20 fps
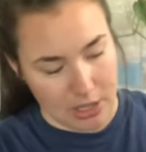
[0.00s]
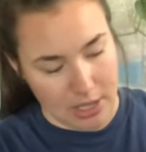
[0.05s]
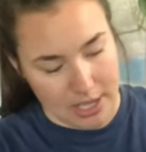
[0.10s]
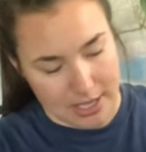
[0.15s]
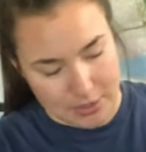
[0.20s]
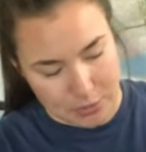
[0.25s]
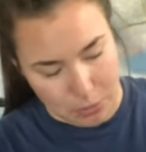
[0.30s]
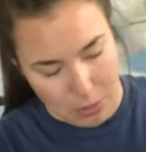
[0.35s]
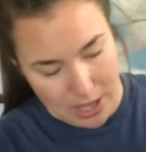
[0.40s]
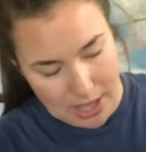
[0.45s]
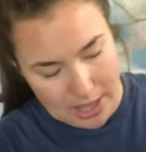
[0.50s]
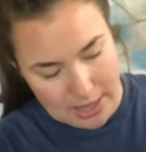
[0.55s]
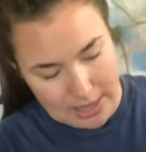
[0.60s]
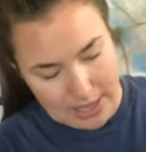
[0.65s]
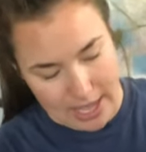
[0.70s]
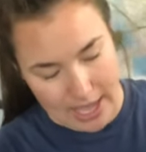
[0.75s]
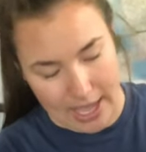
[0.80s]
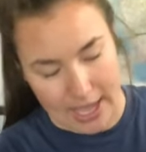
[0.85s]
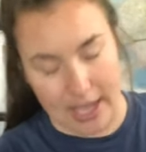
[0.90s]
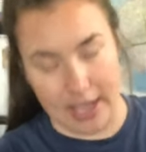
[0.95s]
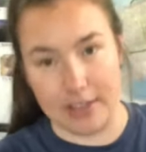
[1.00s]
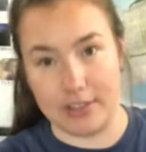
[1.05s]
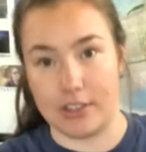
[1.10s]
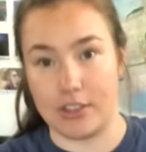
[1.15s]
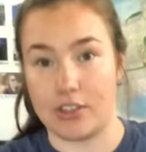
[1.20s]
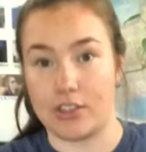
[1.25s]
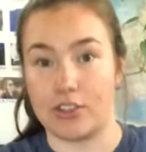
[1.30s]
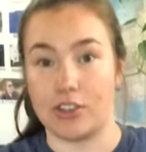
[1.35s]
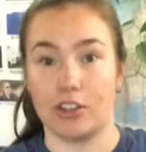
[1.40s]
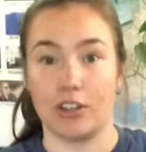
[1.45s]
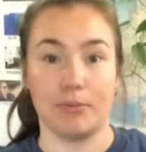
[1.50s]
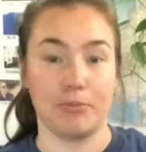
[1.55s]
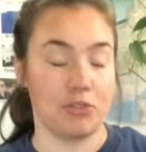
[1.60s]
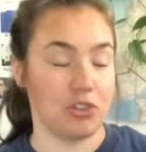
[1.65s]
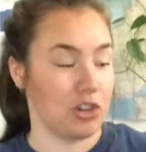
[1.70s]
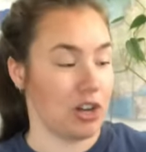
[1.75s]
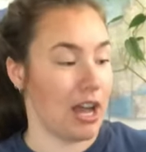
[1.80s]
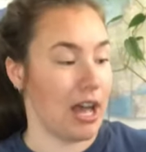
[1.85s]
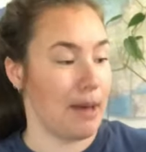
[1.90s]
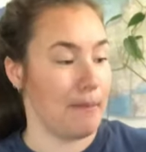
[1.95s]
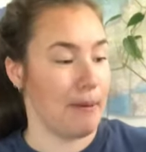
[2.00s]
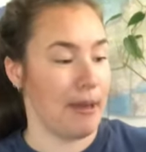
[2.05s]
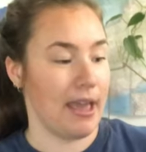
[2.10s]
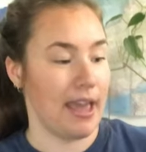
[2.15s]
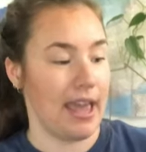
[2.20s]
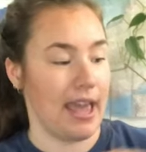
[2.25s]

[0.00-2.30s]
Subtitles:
as well as the sternum strap